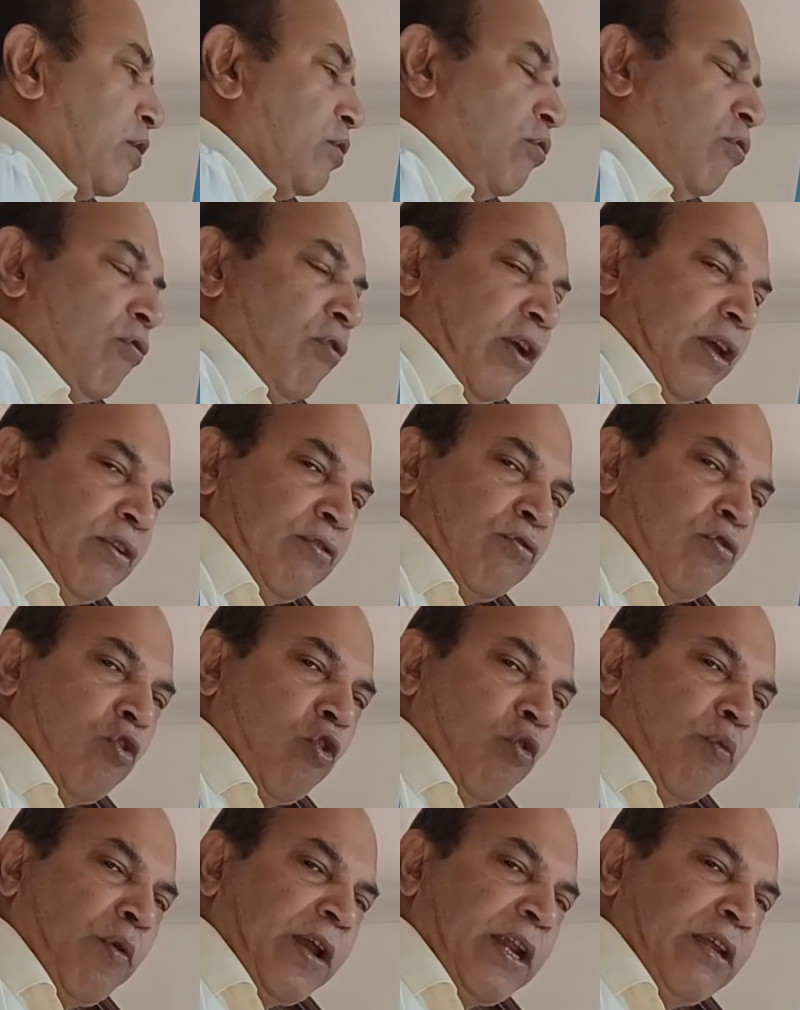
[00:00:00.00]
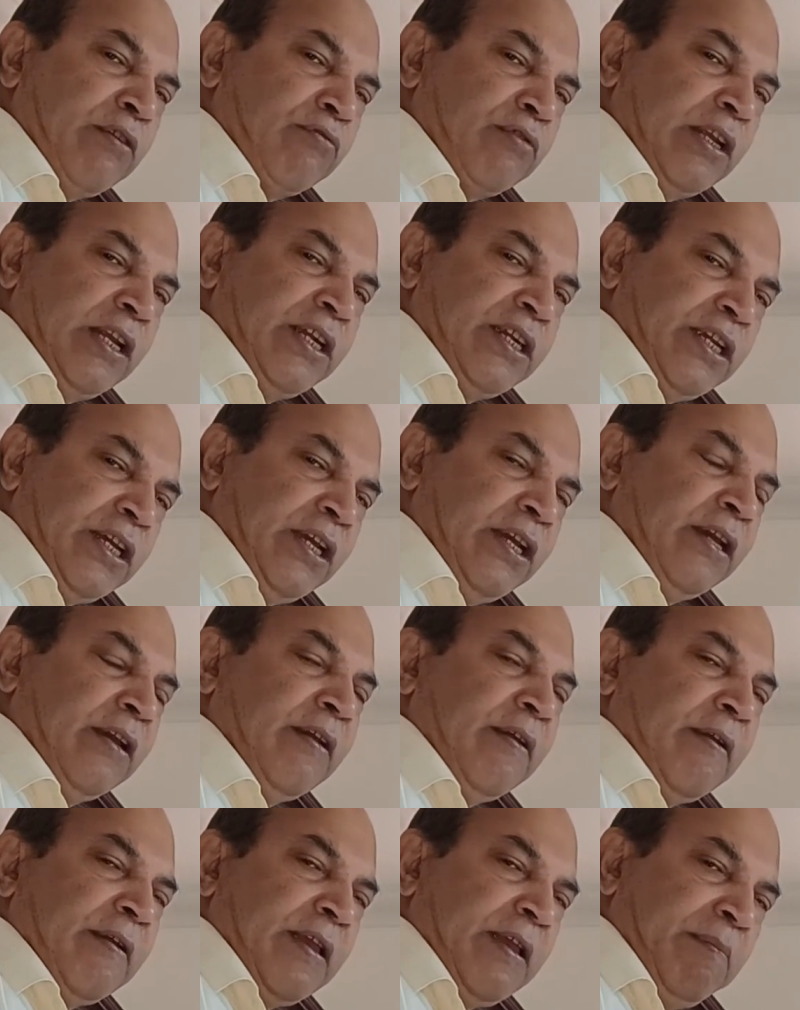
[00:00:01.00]
So when you go for utility
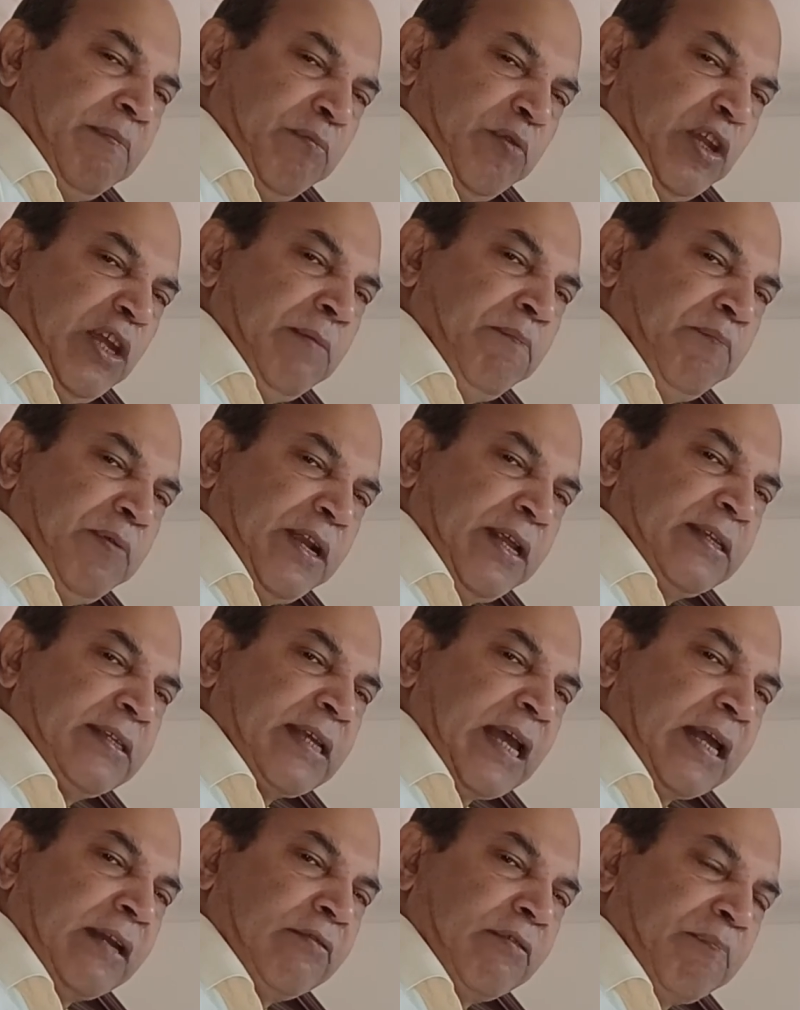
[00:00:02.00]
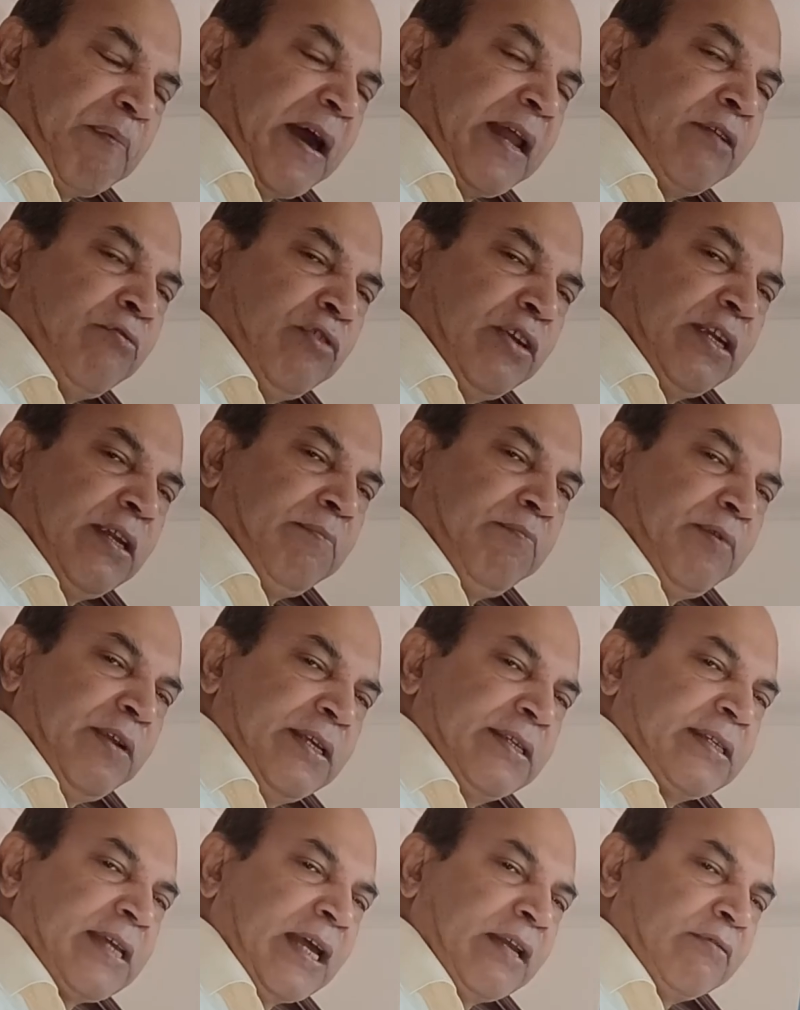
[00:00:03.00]
impedance per unit
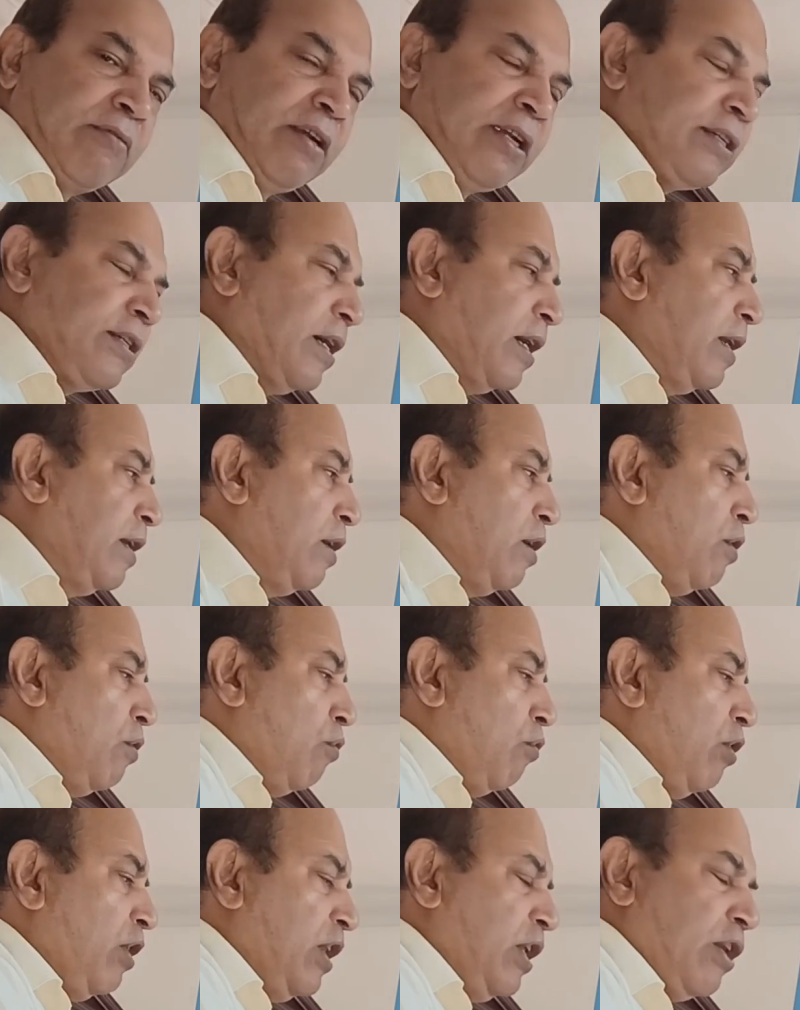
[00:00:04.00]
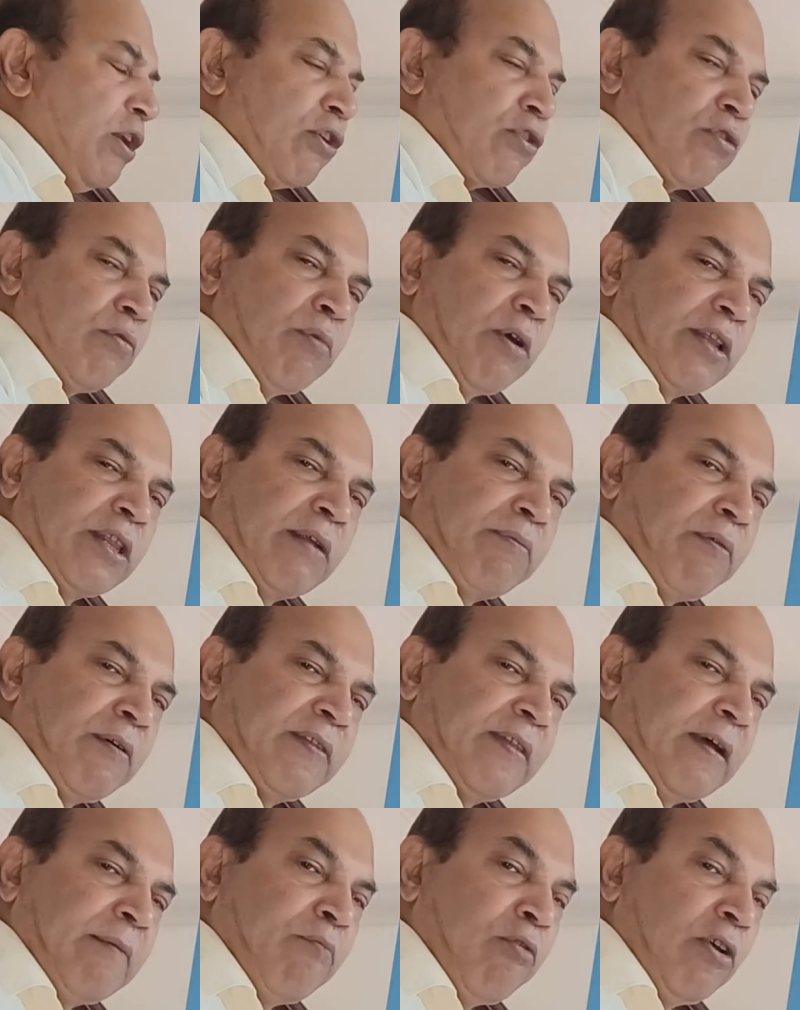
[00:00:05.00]
impedance calculation, we need not to bother for
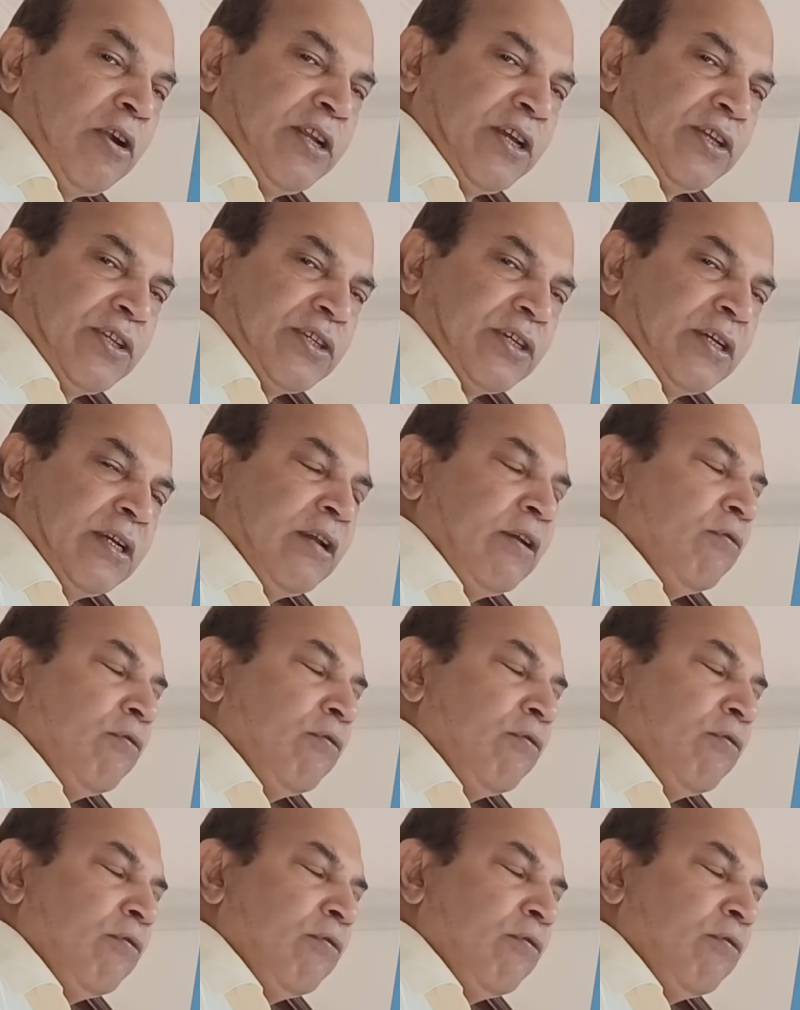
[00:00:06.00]
the voltage.